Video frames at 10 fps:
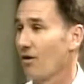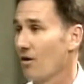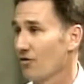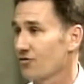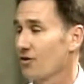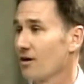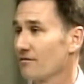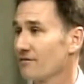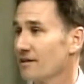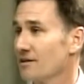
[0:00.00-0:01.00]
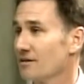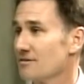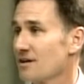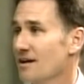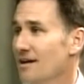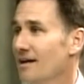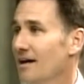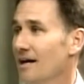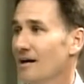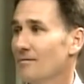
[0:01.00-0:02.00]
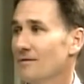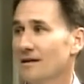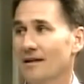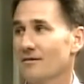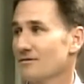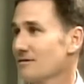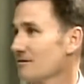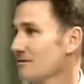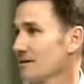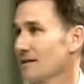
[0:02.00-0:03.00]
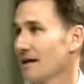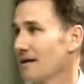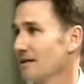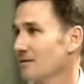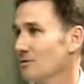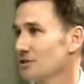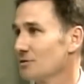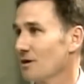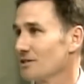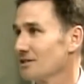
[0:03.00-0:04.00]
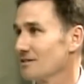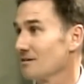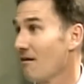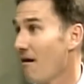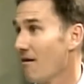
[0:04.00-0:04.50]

strong figures, and there's really not any wishy-washiness at all. I mean,